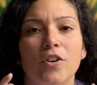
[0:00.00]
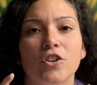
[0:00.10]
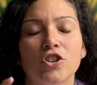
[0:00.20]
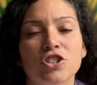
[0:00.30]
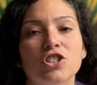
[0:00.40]

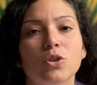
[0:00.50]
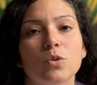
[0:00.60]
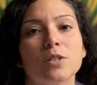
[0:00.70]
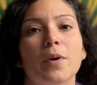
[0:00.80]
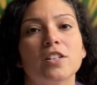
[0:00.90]
You're still
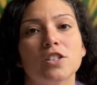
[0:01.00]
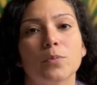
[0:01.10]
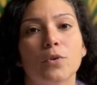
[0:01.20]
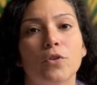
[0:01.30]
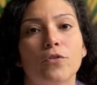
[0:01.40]

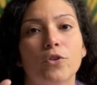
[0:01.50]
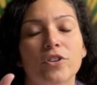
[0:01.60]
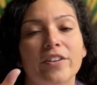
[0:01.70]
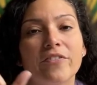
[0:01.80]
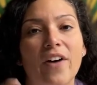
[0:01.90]
responsible for
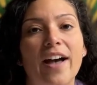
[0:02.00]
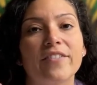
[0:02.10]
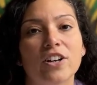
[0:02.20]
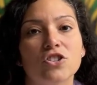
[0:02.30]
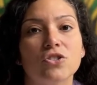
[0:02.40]
the
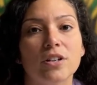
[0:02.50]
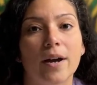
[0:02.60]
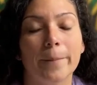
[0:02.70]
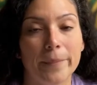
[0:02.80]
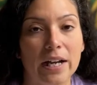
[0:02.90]
$500
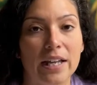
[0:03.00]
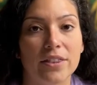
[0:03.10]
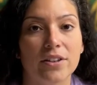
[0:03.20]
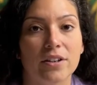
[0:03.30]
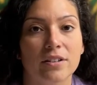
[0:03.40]
a month,